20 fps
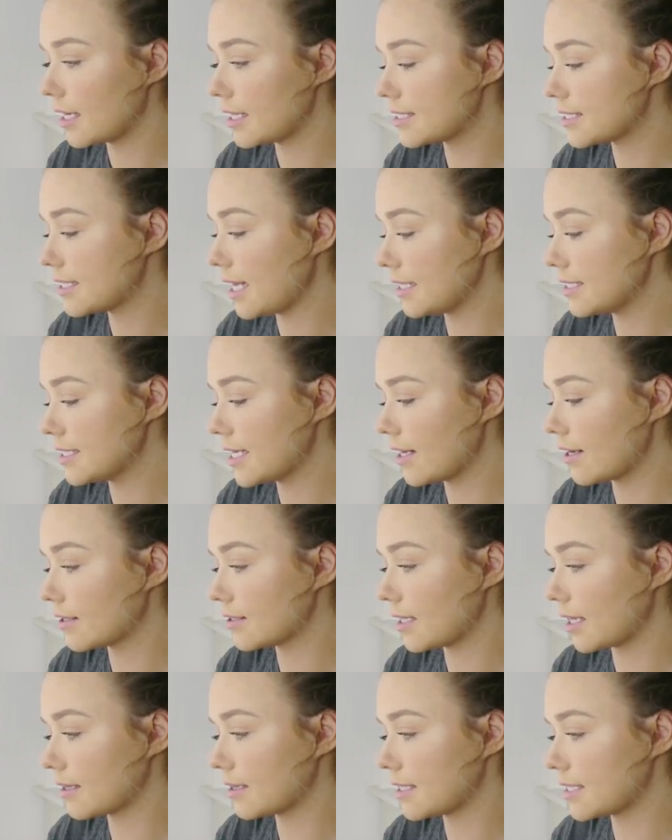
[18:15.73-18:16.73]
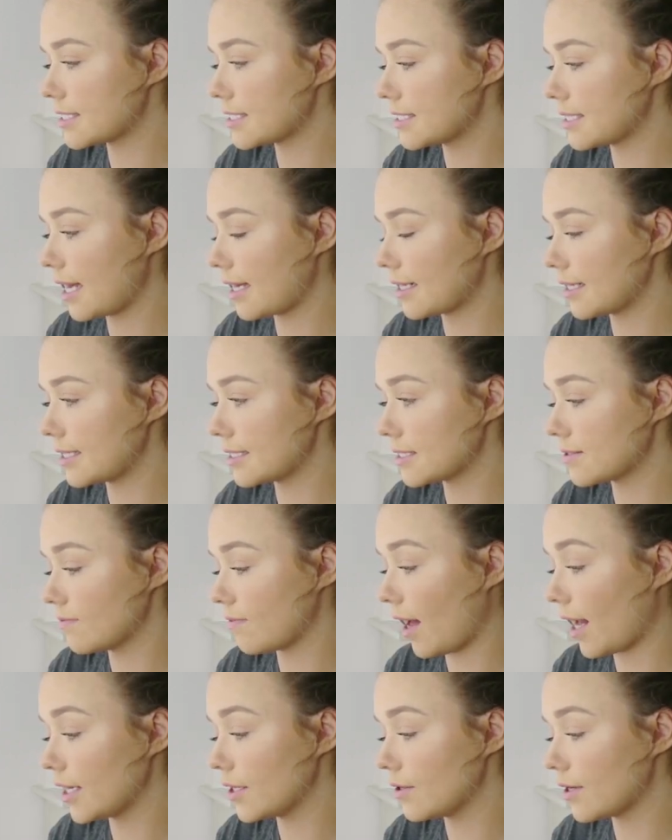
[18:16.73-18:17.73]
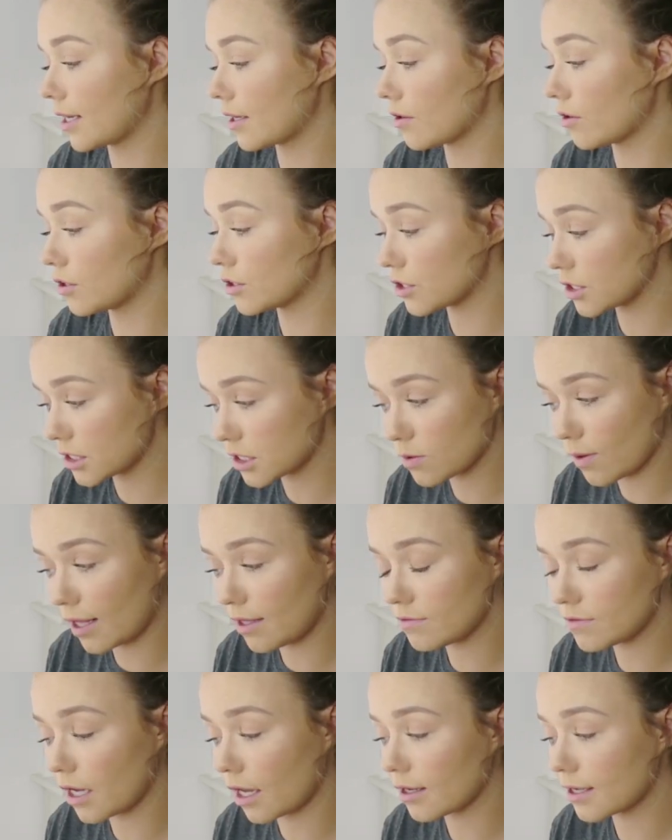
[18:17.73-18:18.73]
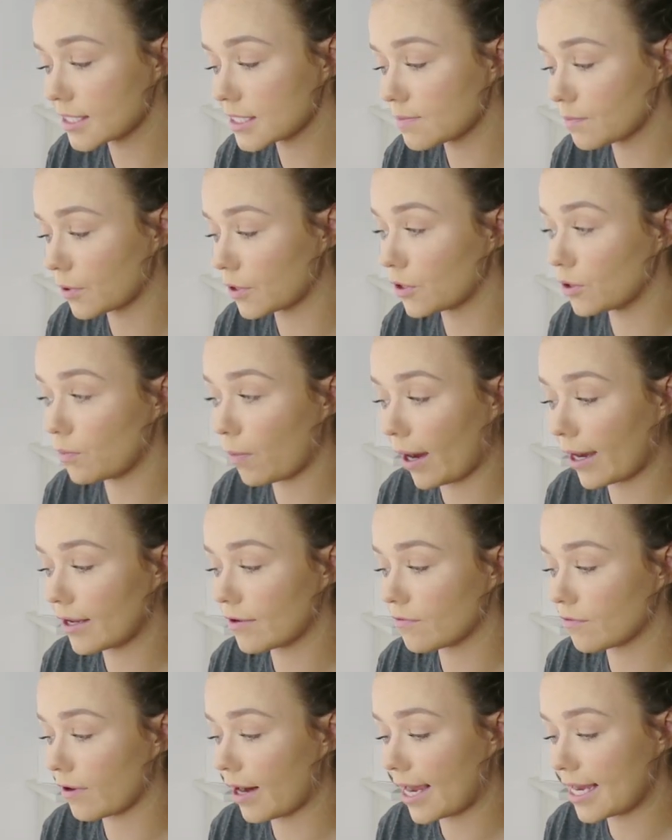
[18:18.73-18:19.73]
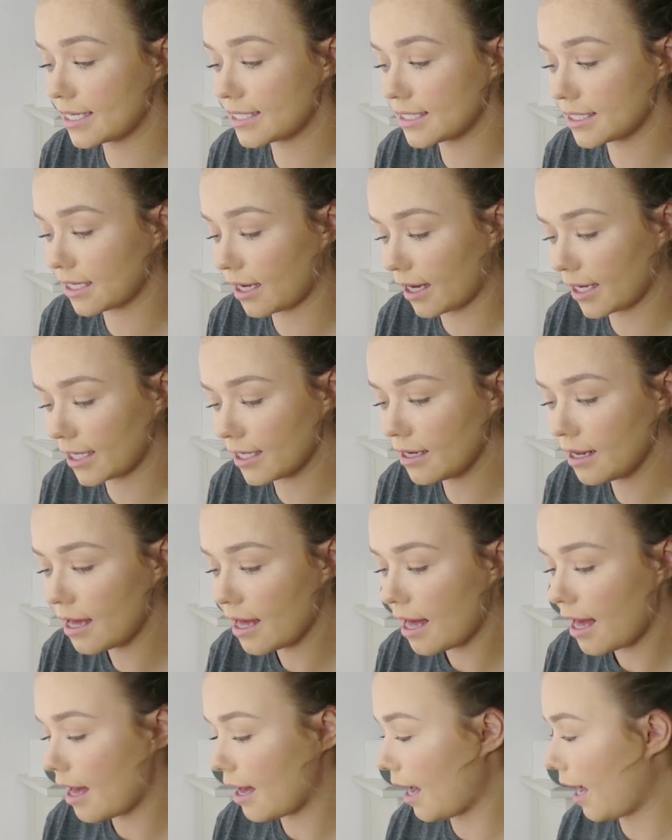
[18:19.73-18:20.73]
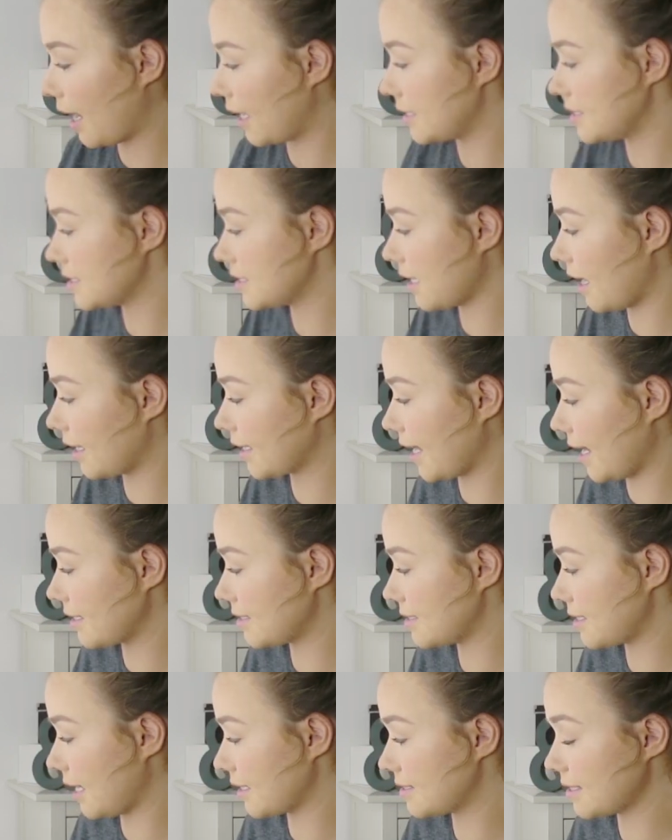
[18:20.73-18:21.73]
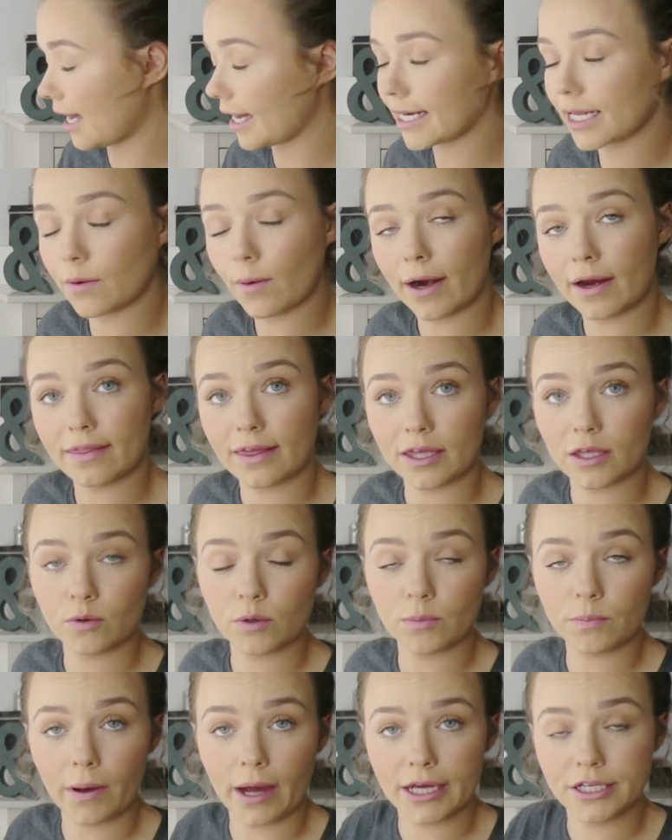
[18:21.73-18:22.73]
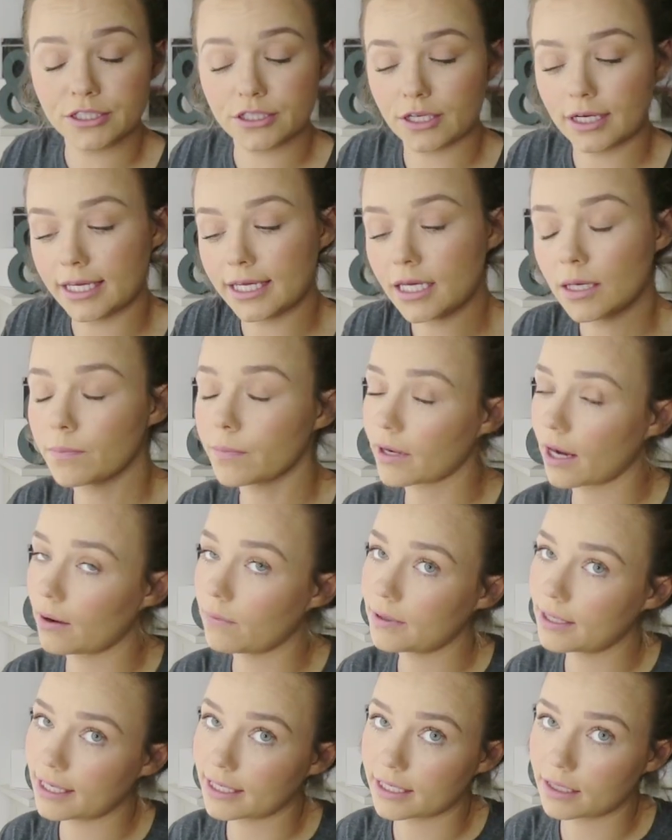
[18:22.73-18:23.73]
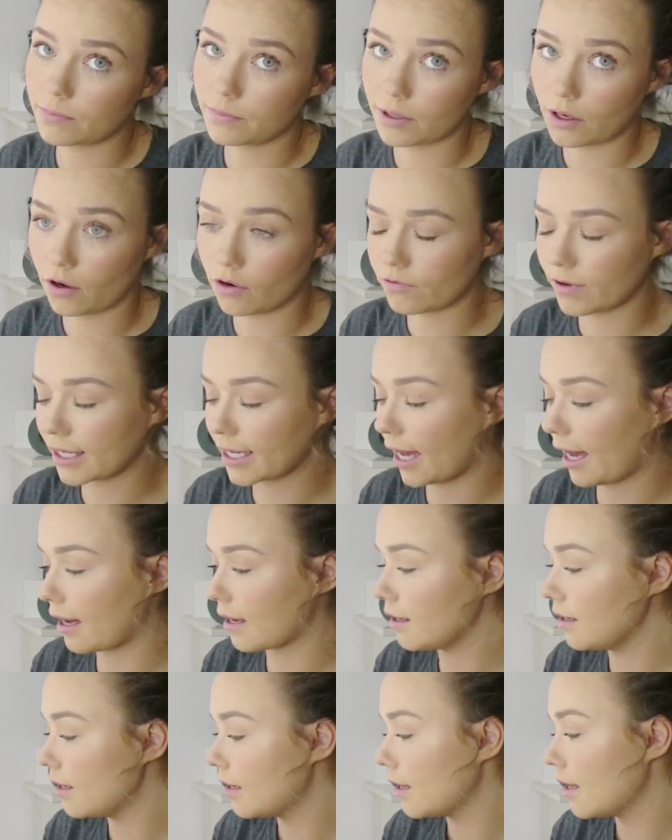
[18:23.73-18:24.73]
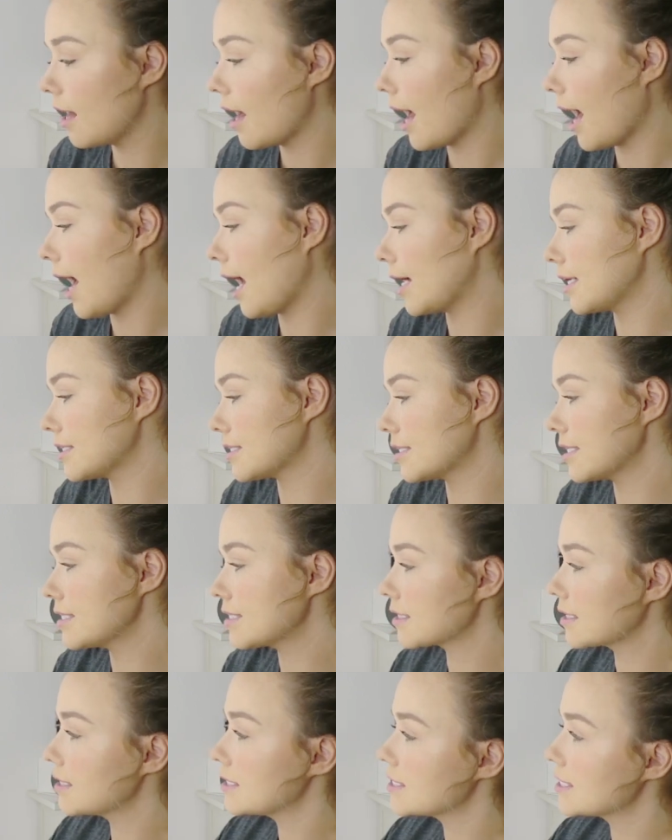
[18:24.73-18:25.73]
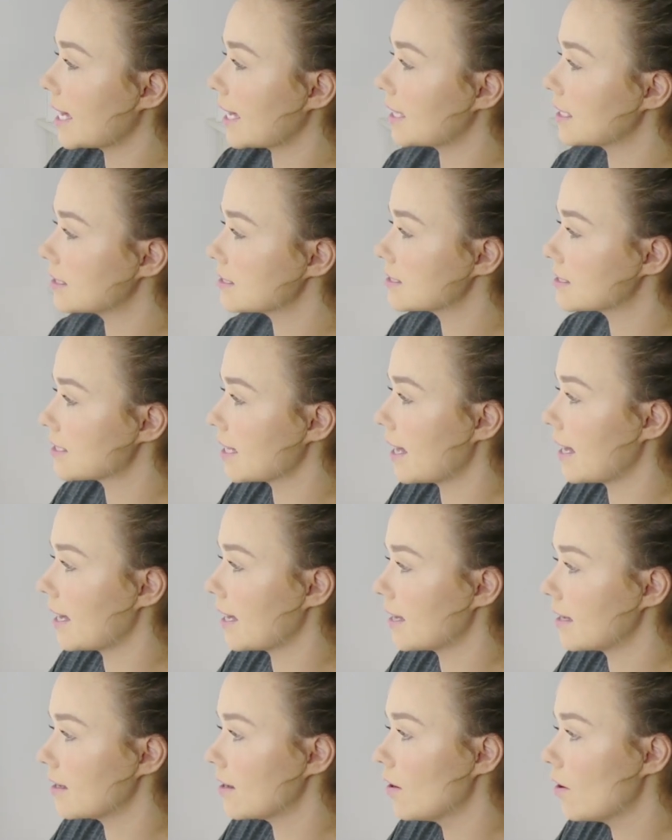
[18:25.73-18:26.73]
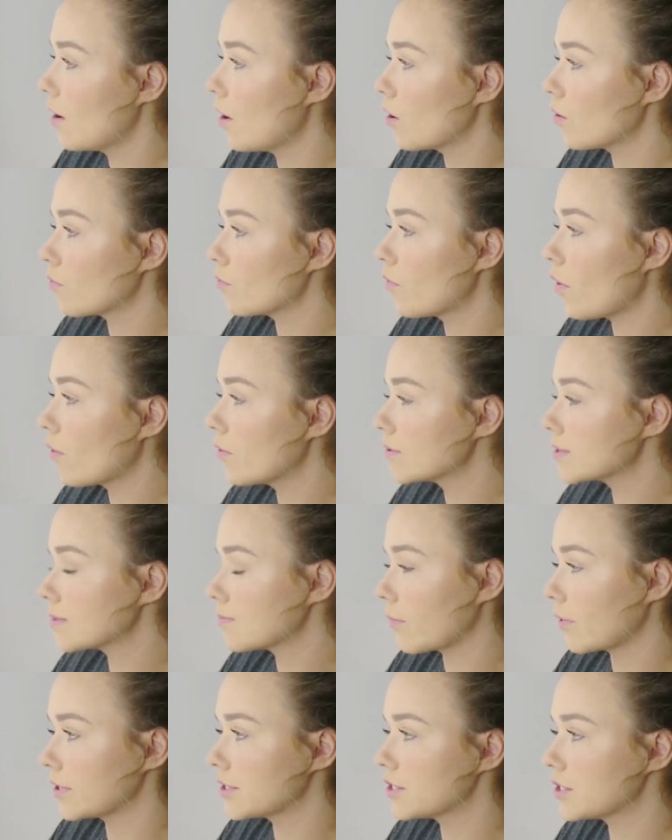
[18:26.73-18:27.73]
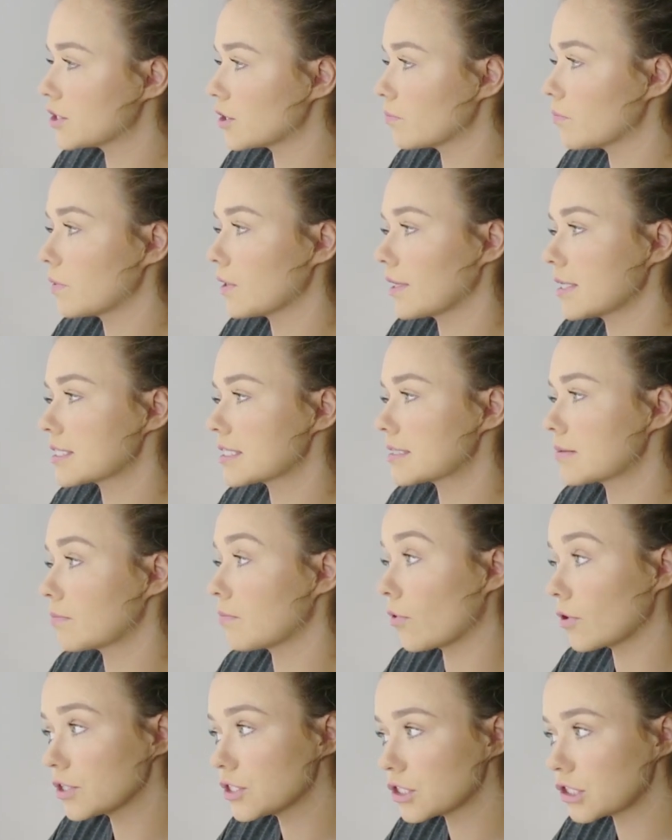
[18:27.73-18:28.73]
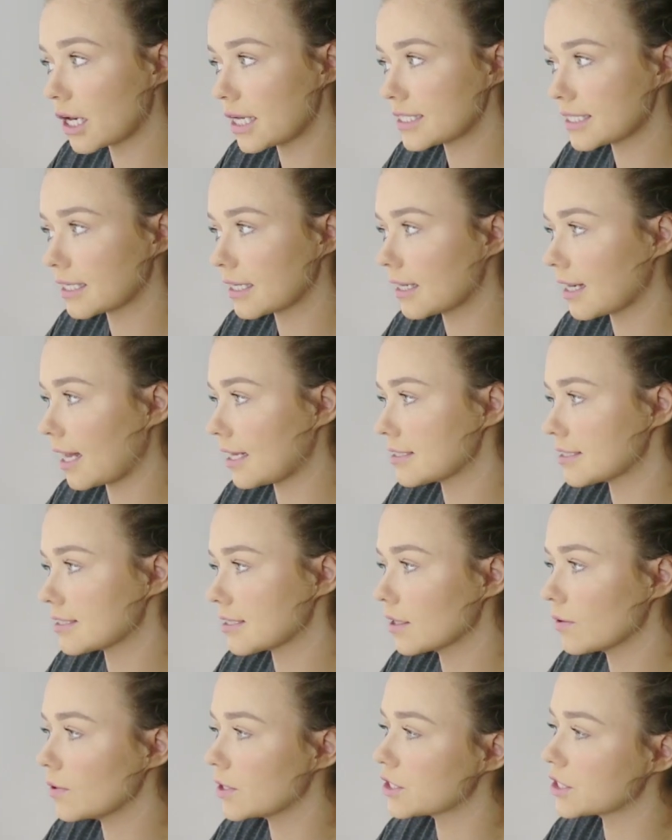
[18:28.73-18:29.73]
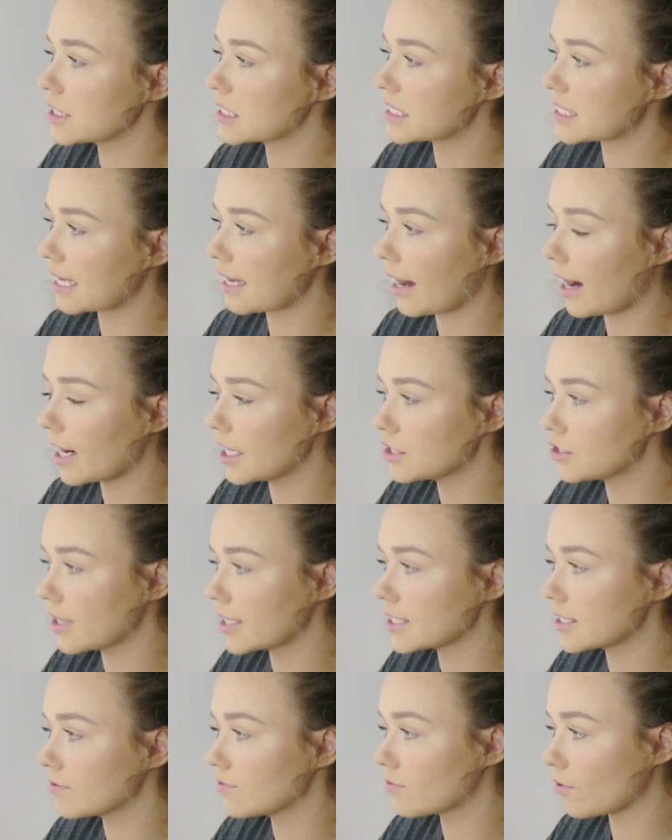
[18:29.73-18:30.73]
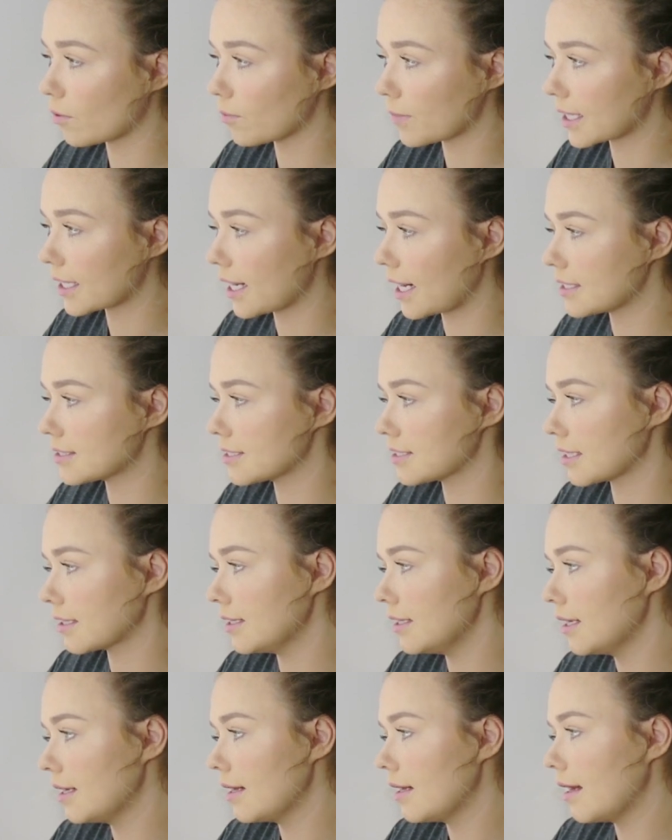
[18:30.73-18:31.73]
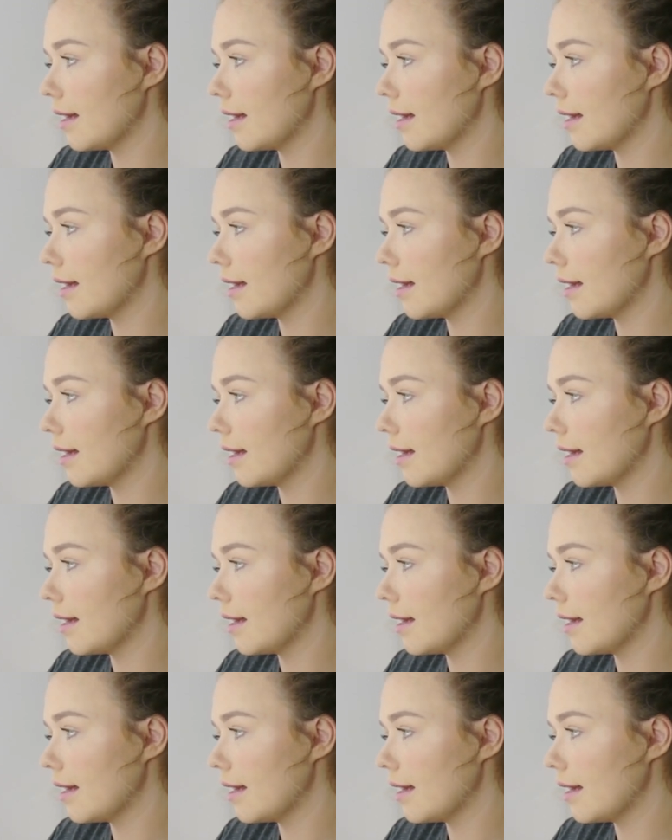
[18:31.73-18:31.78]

It says here that this set is valued at $112, but you buy it for $89. And I guess that's anywhere that you would buy Jurlique, but I will link it below if I can. And this contains a Rose Moisture Plus Moisturizing Cleanser, which is a hydrating foaming cleanser.